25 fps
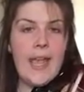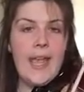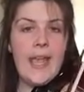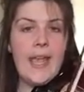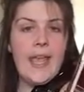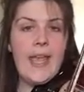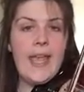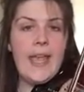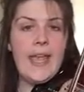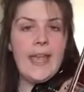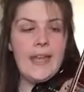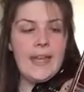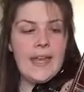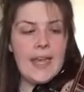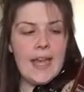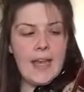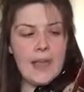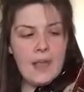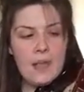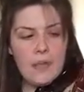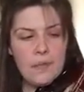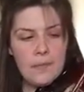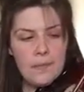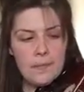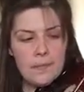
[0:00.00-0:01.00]
A
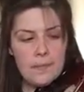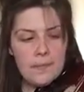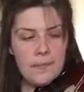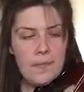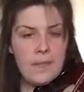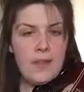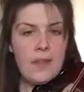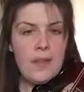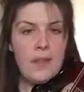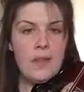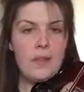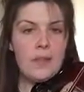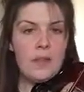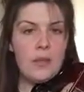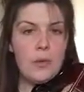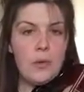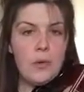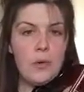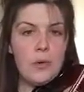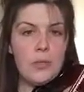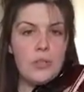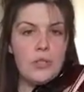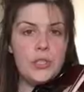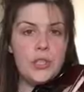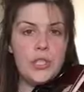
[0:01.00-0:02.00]
now,
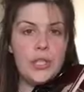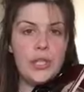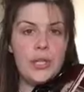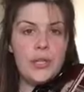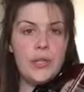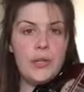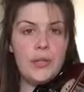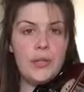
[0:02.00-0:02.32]
low 2,